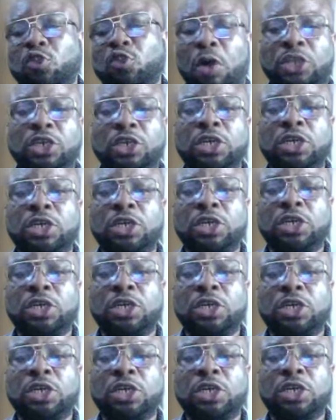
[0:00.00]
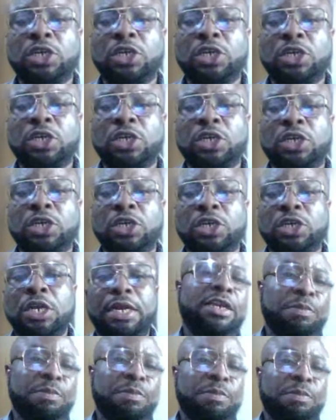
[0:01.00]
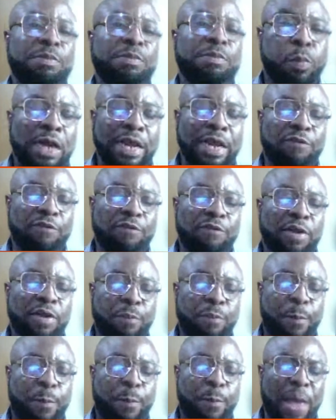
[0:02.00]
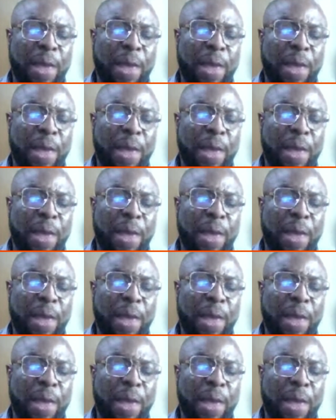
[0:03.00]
they can raid the vote, and every person in